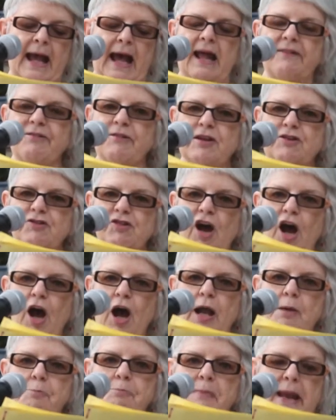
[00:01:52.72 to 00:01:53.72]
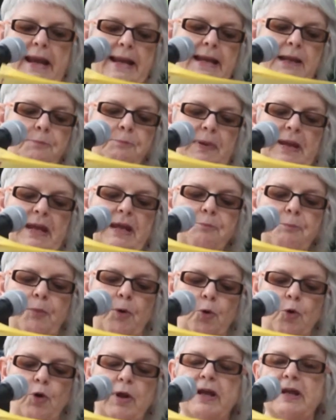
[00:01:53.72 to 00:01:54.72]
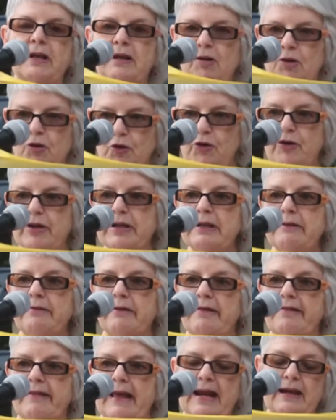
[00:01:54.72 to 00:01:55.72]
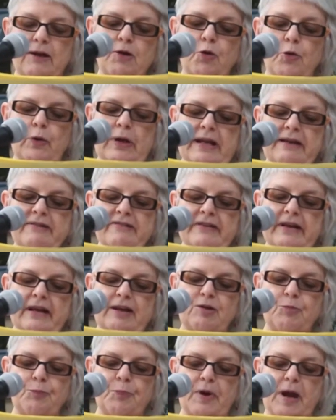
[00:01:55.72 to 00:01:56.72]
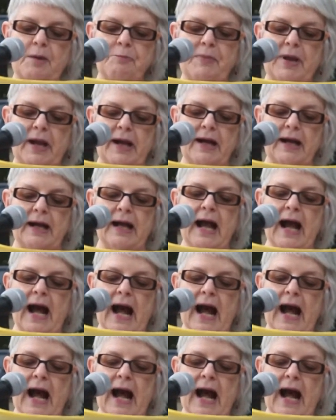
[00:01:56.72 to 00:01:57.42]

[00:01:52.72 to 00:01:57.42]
At the time, many people, including the then Queensland Premier,